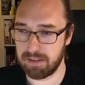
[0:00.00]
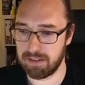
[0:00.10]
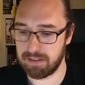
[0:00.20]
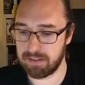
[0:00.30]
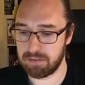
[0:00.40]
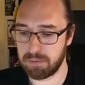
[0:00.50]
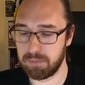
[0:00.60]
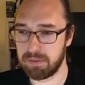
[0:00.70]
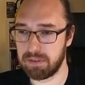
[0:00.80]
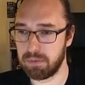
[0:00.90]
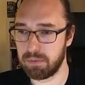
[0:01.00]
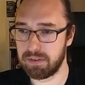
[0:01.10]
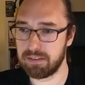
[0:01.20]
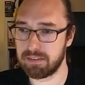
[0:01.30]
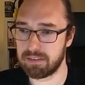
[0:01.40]
And we will do
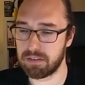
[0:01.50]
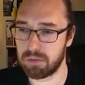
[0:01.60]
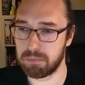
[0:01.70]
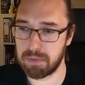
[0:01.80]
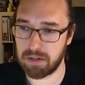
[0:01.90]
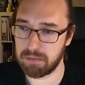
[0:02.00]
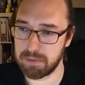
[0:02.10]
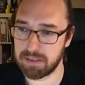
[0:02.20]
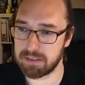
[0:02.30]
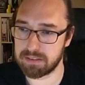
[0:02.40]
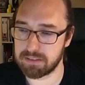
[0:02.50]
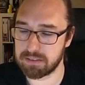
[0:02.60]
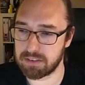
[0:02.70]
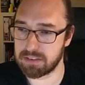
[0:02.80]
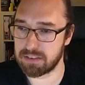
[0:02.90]
this. So parameters
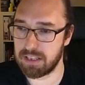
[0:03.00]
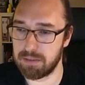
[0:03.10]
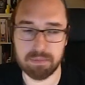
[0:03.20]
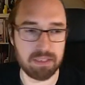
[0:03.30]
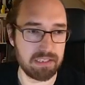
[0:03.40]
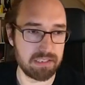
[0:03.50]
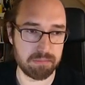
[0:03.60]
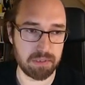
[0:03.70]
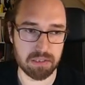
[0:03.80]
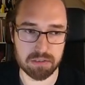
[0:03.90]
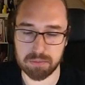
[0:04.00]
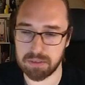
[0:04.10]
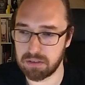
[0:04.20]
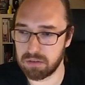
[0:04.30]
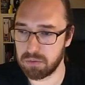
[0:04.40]
is just an empty list because
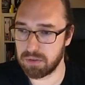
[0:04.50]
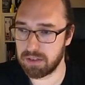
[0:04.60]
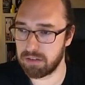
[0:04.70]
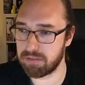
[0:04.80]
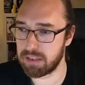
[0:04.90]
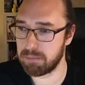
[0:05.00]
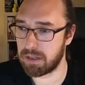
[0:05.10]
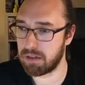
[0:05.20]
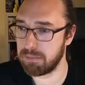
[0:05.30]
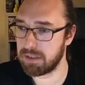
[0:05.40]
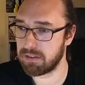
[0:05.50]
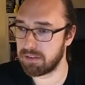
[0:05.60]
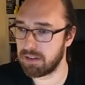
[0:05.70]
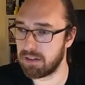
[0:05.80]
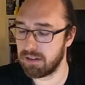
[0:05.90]
we do not have any
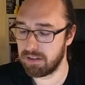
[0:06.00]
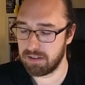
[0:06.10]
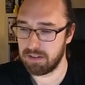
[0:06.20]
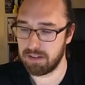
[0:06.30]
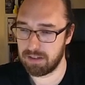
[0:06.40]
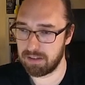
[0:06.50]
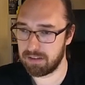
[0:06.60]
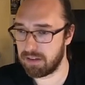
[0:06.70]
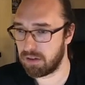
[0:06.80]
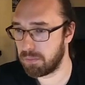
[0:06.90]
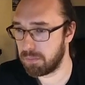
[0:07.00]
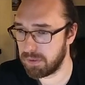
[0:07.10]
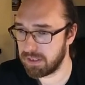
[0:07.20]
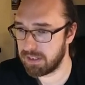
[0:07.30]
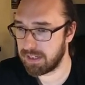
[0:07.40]
parameters here. And now
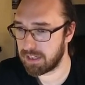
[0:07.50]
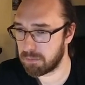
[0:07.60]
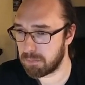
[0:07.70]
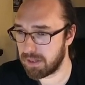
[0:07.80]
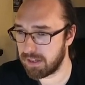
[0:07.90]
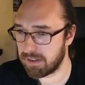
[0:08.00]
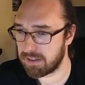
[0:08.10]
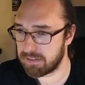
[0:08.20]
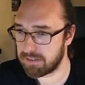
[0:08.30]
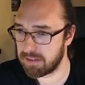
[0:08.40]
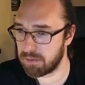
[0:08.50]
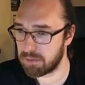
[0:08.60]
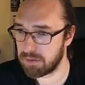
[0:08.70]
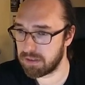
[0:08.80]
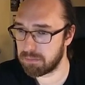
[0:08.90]
we get back, let's see
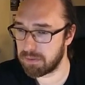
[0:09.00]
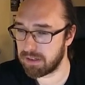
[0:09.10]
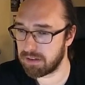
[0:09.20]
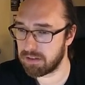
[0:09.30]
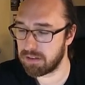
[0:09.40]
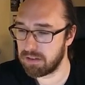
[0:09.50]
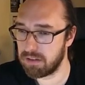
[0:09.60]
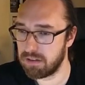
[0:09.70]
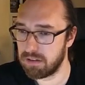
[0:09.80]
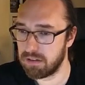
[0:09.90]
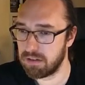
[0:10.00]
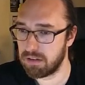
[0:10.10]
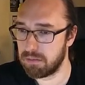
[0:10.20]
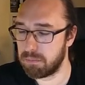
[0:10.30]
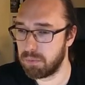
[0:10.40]
what we get back,
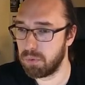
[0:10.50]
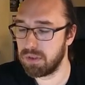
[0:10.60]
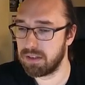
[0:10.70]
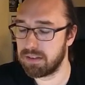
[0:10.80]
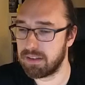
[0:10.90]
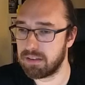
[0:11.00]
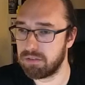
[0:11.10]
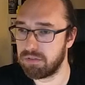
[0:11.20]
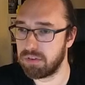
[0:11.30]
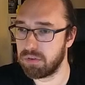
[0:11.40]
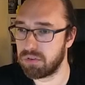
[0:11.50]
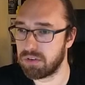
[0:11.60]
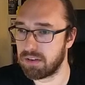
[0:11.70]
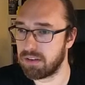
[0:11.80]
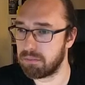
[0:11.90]
a boolean and a
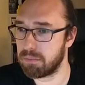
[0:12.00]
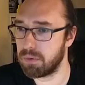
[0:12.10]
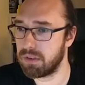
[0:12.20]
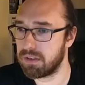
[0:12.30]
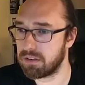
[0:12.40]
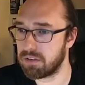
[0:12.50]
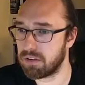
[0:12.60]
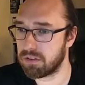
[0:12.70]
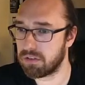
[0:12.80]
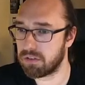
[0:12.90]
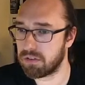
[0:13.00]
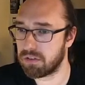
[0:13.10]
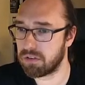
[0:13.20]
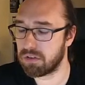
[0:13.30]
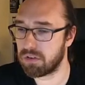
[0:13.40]
future. Boolean is not
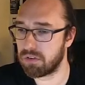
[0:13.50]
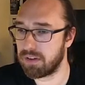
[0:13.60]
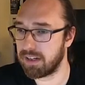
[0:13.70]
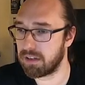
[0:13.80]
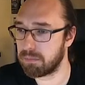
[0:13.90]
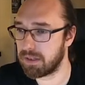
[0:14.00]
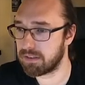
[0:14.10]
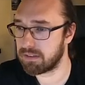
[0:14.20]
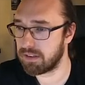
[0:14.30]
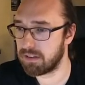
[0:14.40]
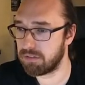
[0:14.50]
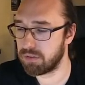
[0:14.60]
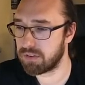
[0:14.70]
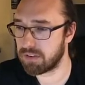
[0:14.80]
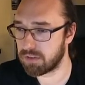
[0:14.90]
correct, but a
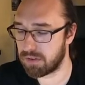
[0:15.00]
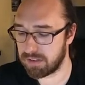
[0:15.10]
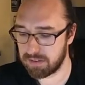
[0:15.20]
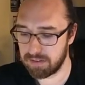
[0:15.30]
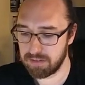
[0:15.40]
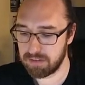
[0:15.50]
future is correct.